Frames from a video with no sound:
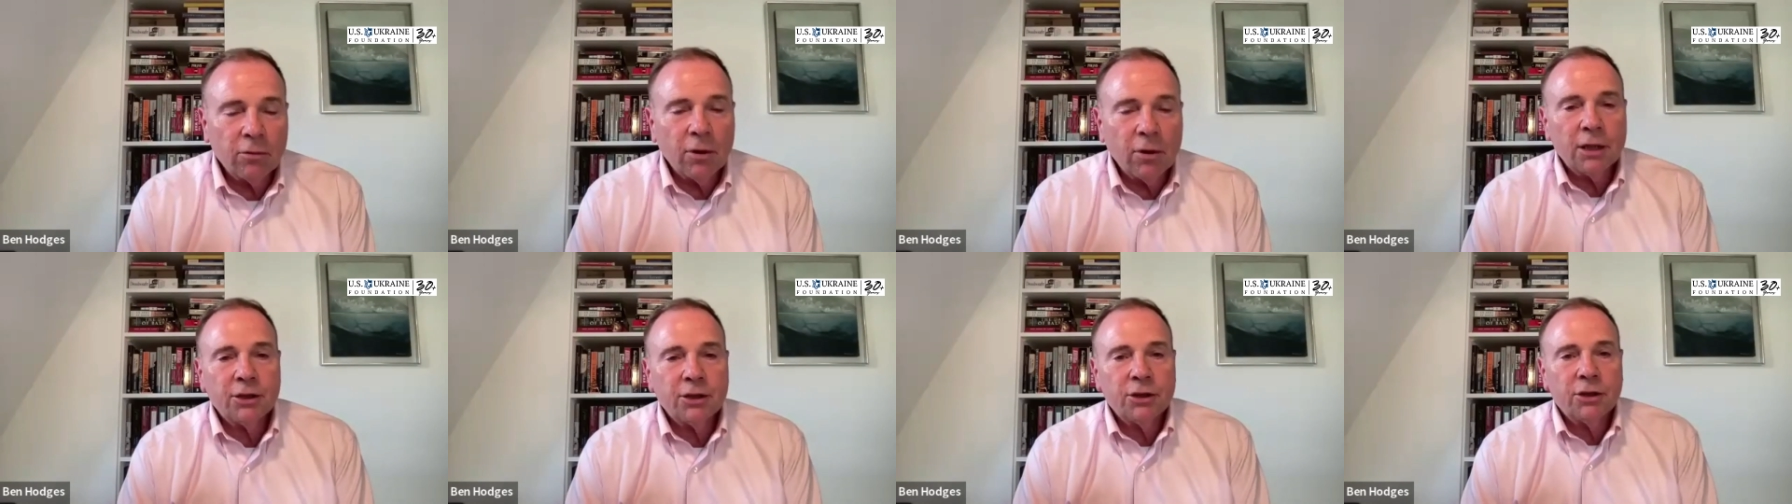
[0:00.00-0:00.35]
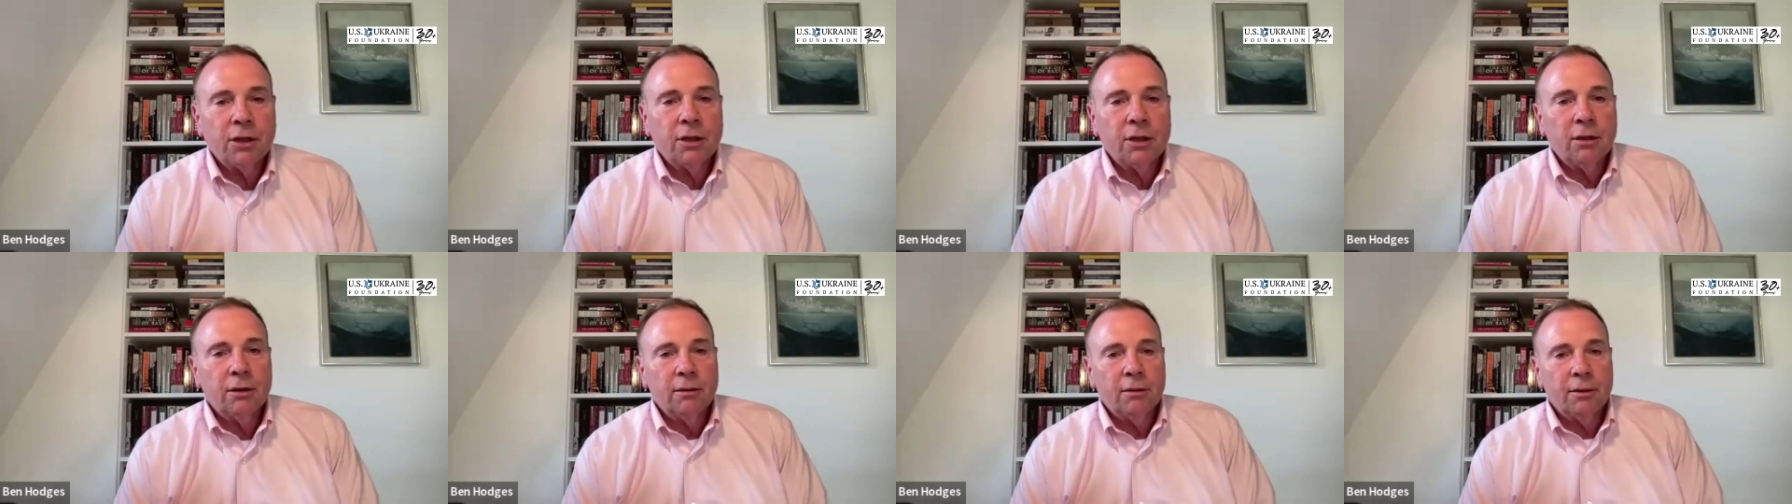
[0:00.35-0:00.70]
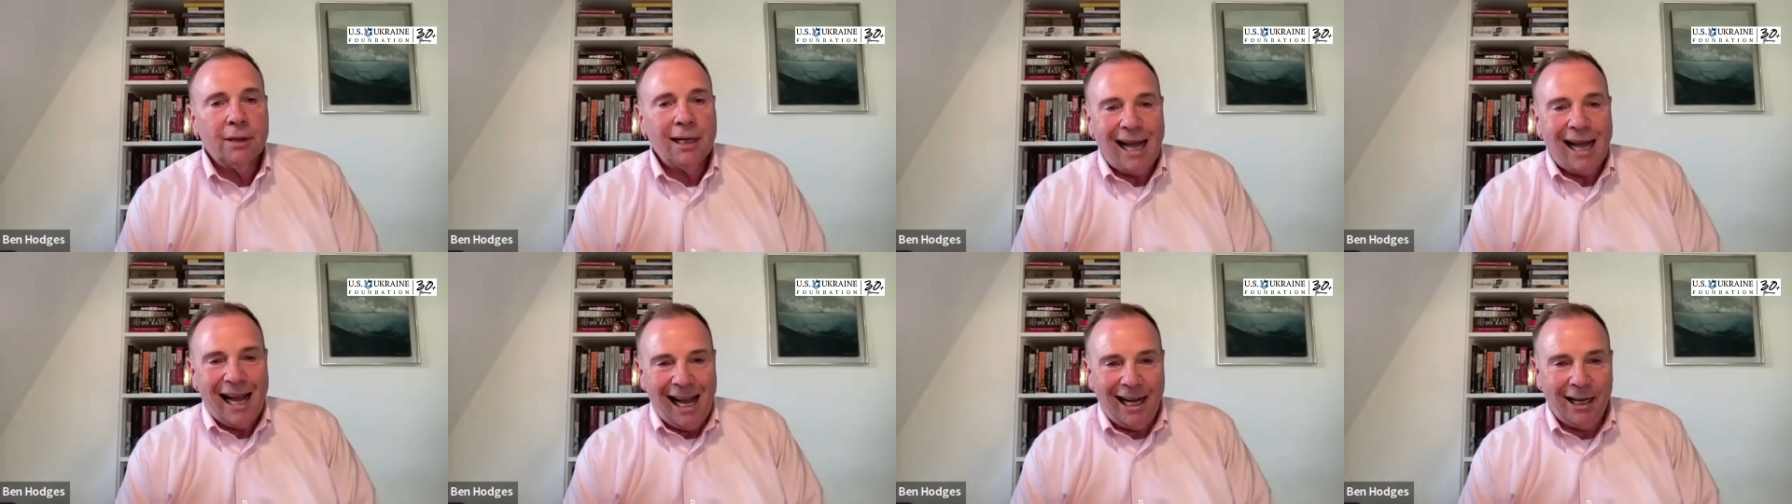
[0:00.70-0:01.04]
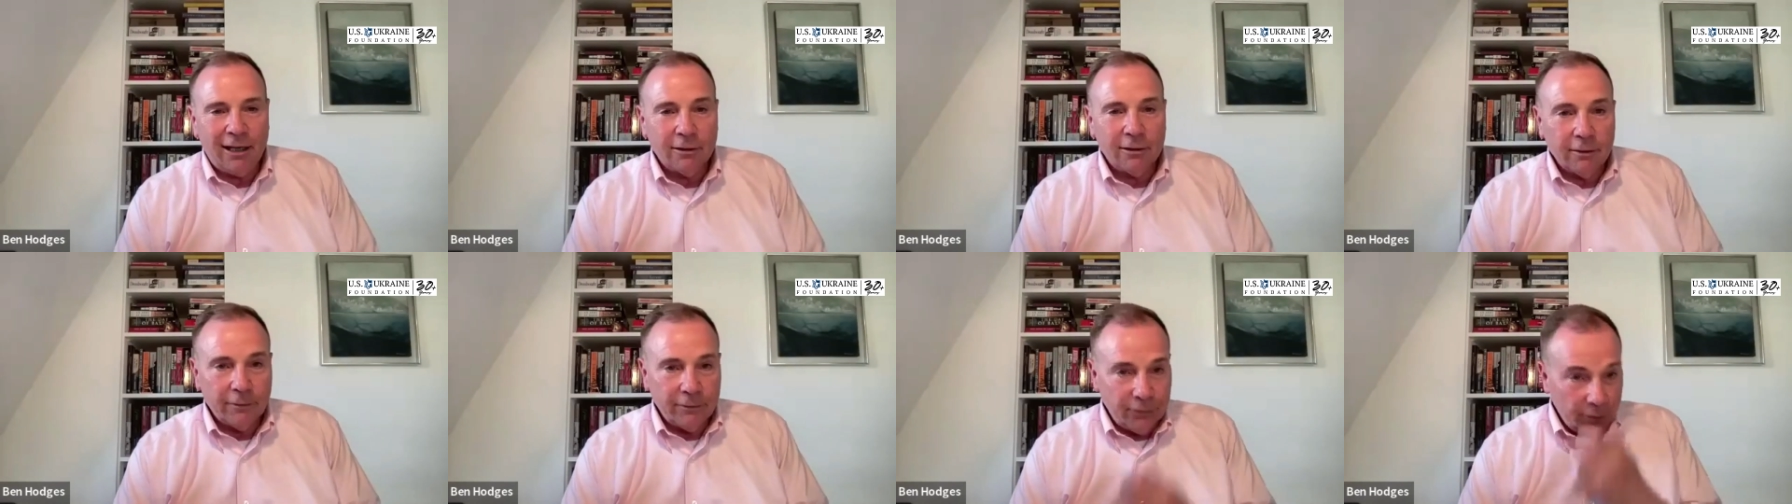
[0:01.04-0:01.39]
Russia
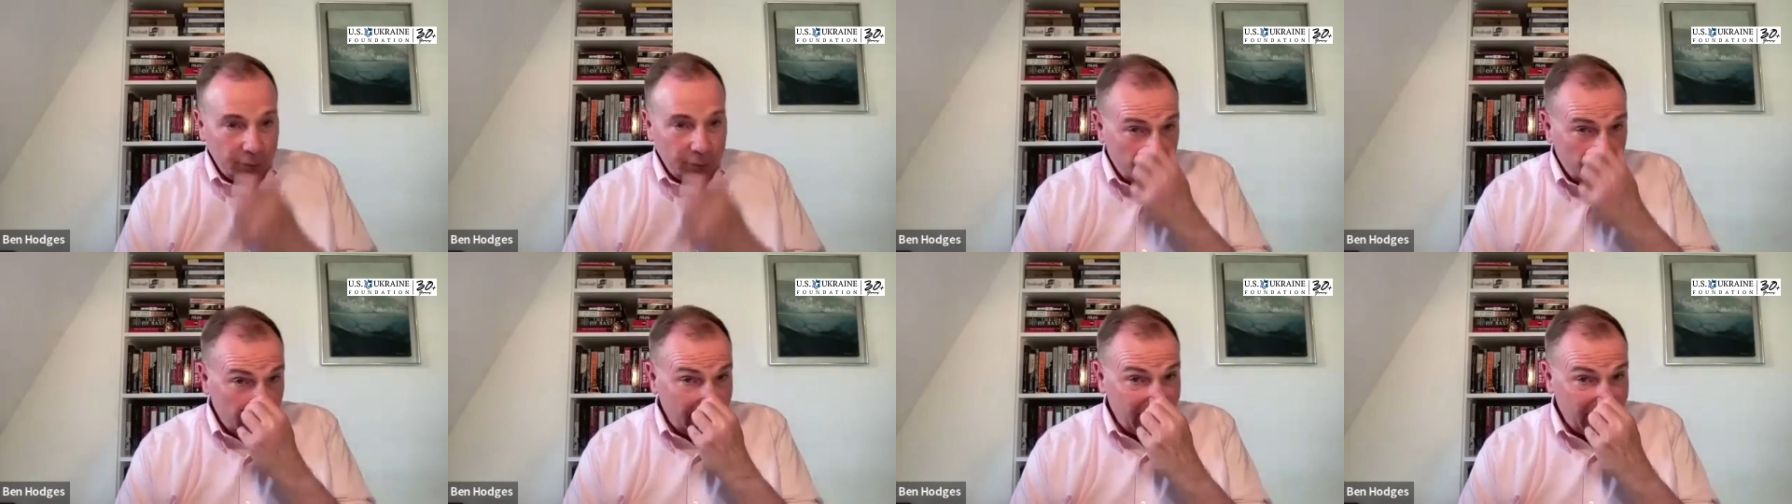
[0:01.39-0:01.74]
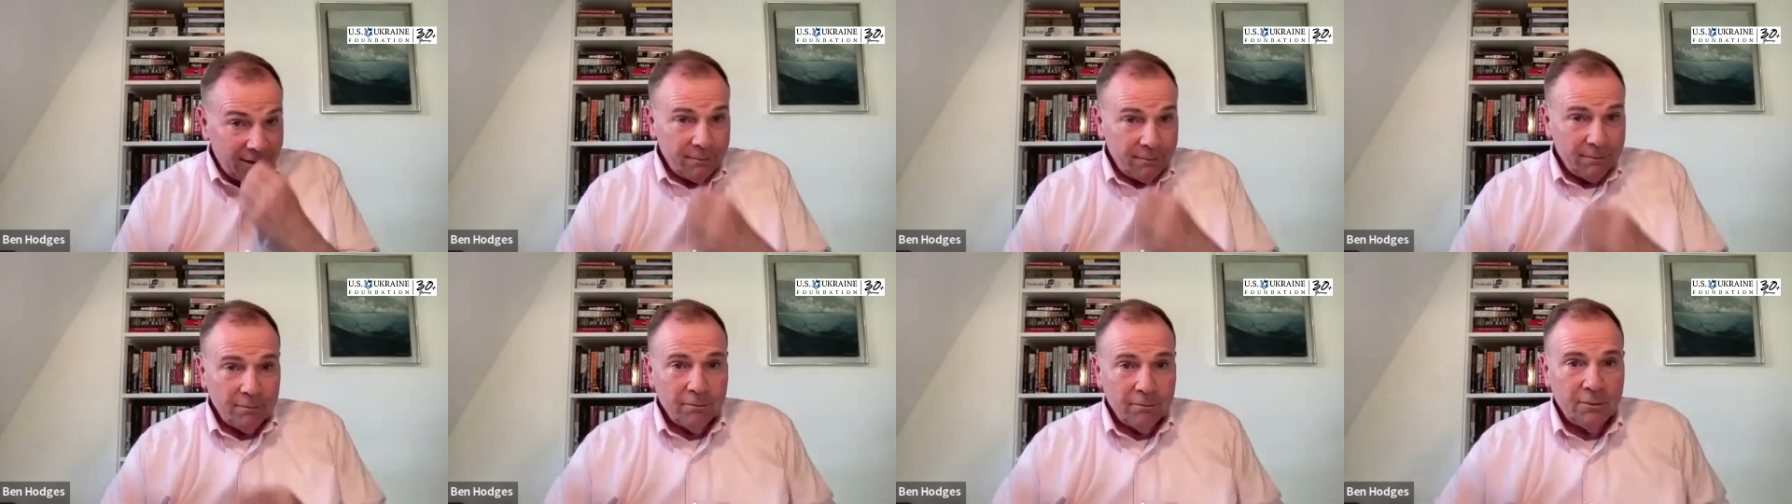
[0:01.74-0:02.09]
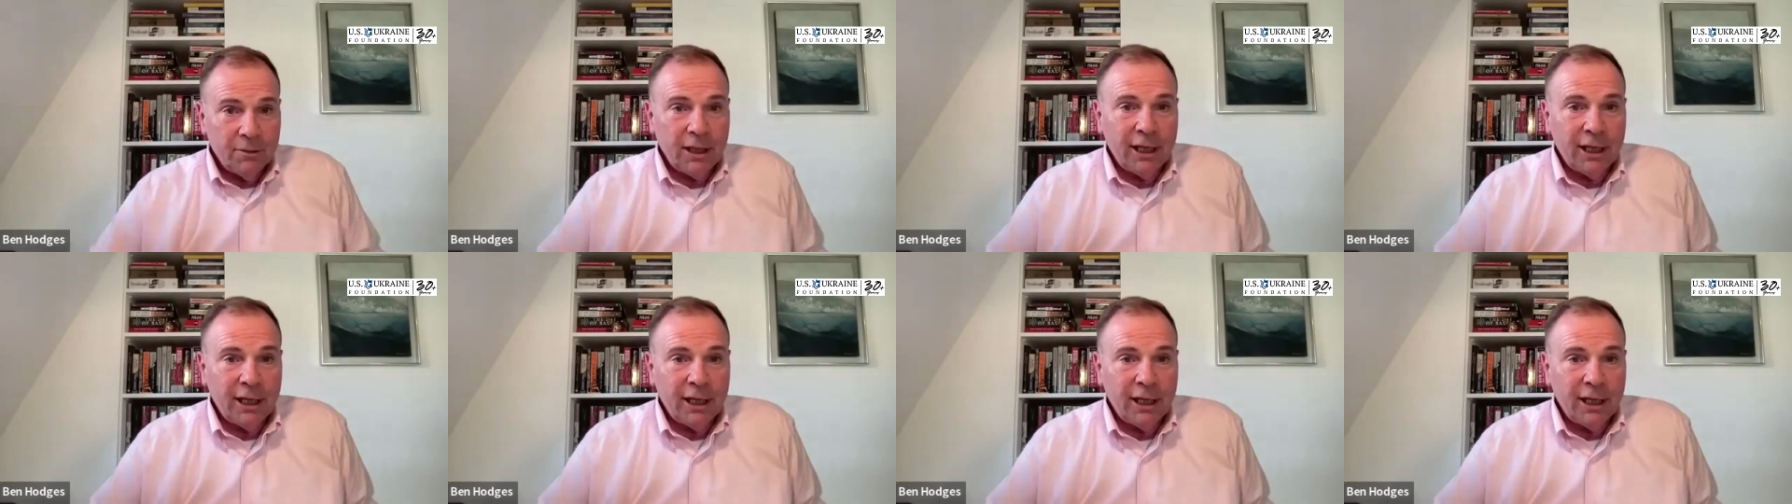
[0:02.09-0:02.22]
out of Ukraine,